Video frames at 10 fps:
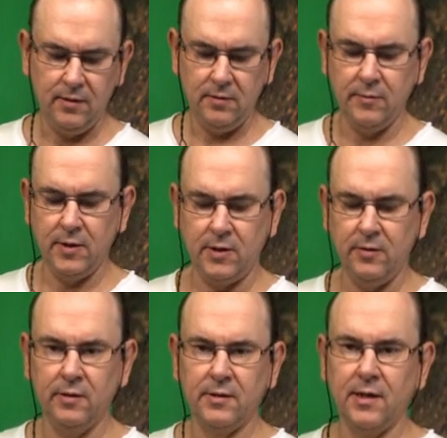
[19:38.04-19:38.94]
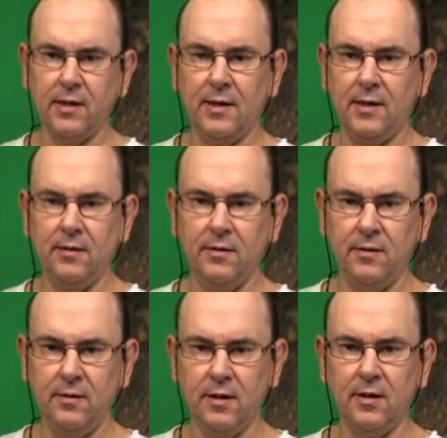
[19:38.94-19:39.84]
to make sure that they
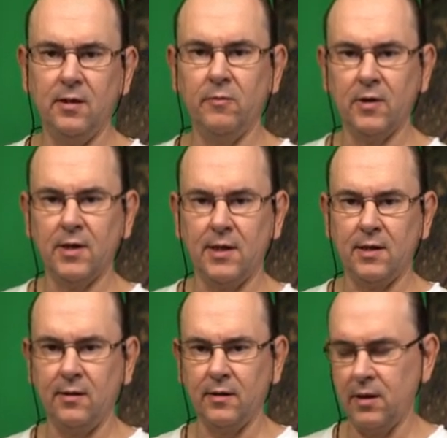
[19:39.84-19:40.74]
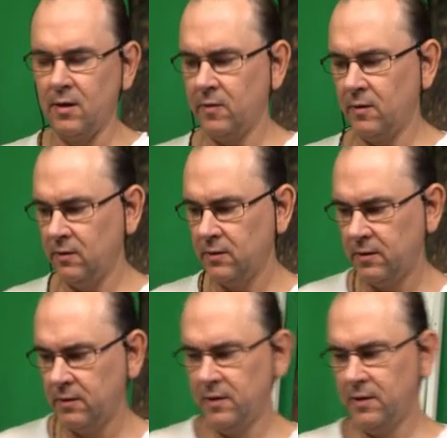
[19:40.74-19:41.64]
can the cable can handle chemicals
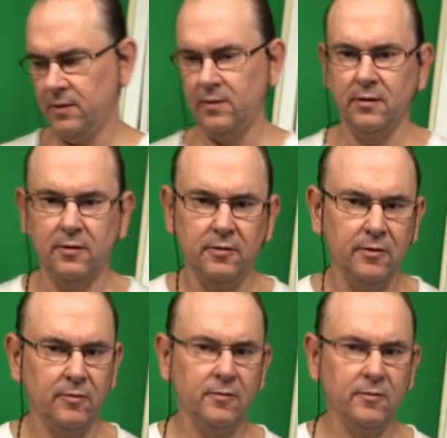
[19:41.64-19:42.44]
so that you don't